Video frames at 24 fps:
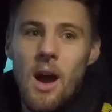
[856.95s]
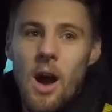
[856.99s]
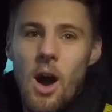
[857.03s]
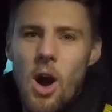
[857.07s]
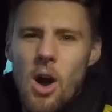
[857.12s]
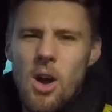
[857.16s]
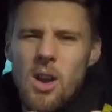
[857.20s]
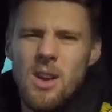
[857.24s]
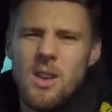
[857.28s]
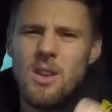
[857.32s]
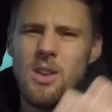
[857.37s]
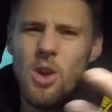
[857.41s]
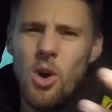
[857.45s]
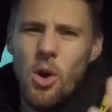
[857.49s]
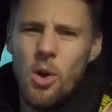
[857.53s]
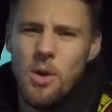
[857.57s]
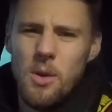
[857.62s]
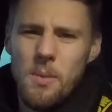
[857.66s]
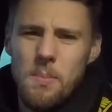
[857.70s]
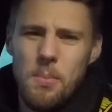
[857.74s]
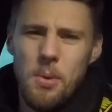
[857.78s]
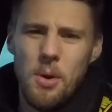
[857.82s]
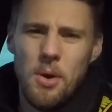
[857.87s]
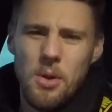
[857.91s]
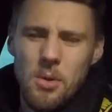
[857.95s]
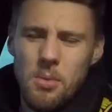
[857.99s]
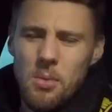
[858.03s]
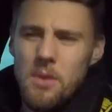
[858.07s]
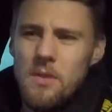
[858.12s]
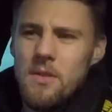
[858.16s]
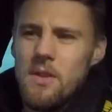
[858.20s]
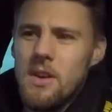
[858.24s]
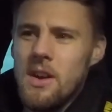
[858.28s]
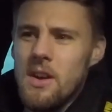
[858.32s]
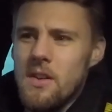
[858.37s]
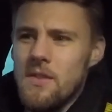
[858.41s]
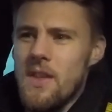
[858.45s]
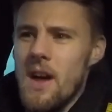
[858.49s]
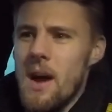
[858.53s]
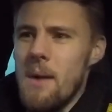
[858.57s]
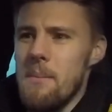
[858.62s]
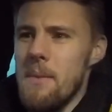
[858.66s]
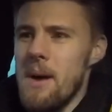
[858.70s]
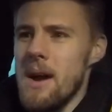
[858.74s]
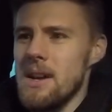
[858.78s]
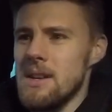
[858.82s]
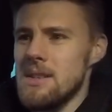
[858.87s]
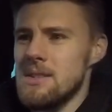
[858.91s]
I can kind of put up with it, if that
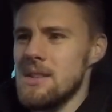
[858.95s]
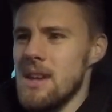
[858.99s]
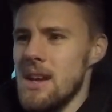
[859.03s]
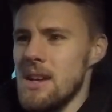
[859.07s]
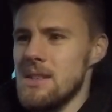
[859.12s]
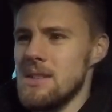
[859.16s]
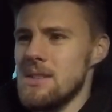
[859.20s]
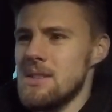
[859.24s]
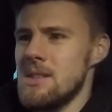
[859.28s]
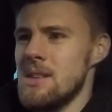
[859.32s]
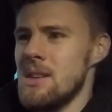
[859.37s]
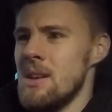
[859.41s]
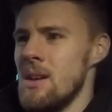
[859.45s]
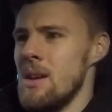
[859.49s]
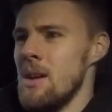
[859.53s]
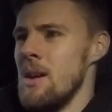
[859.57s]
makes sense.